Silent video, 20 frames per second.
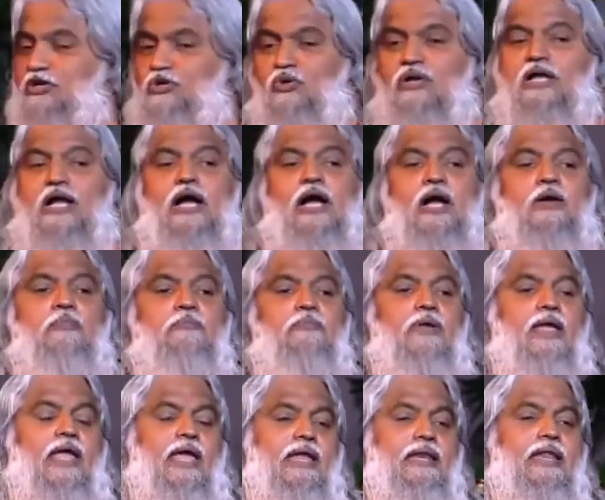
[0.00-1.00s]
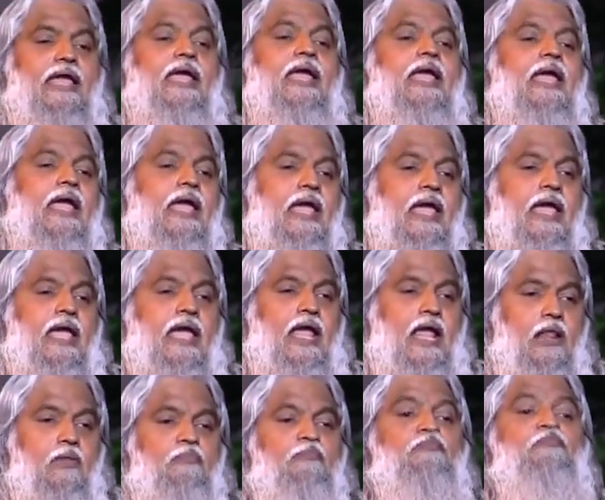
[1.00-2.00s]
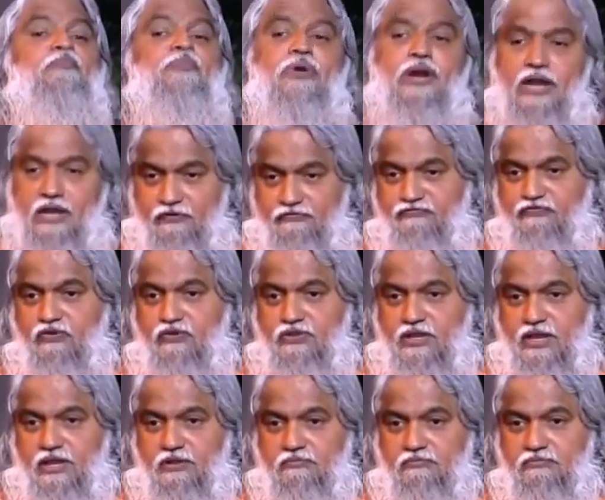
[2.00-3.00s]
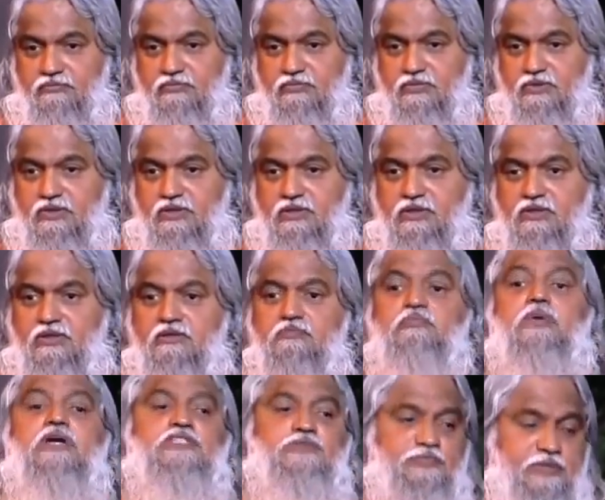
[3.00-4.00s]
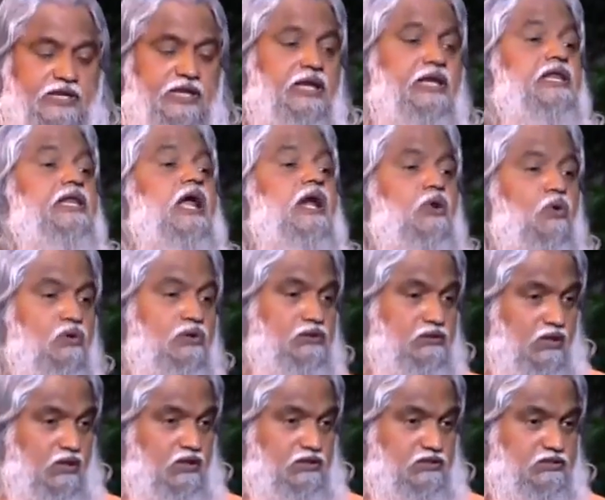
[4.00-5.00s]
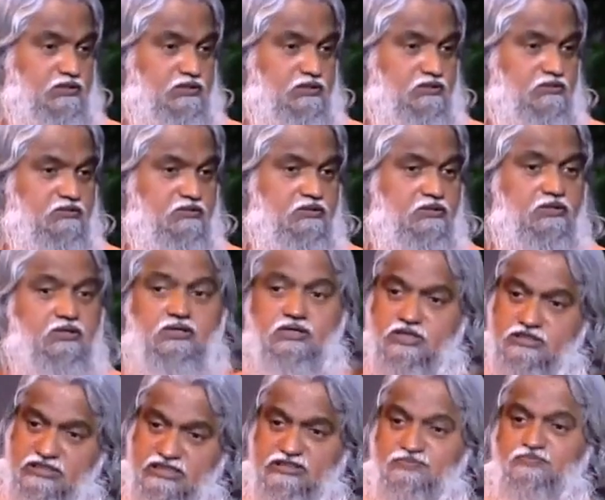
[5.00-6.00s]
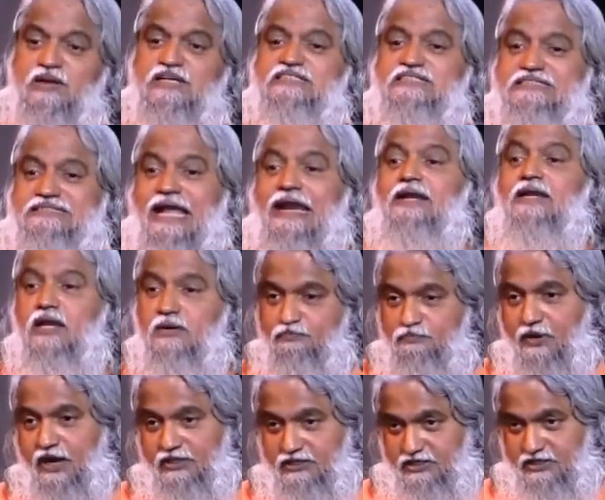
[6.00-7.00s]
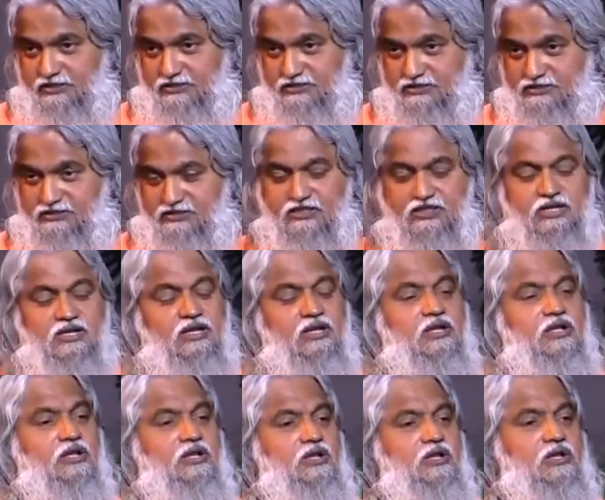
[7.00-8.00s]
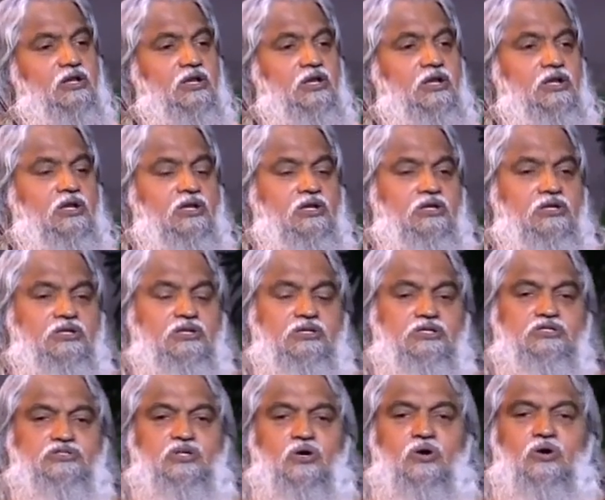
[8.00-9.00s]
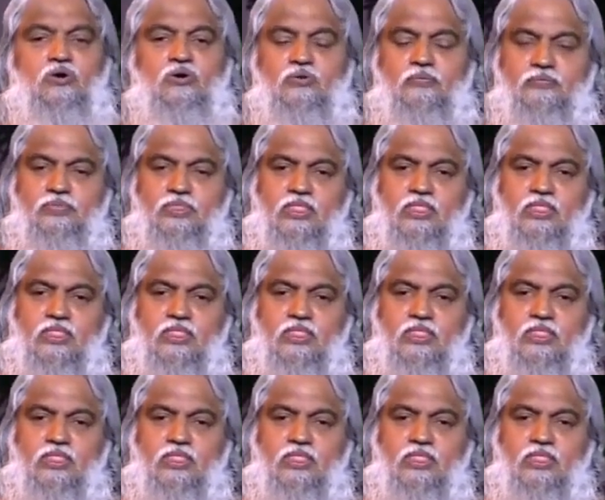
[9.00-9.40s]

to come and help pray for them by speaking in unknown tongues. This is my standard practice. So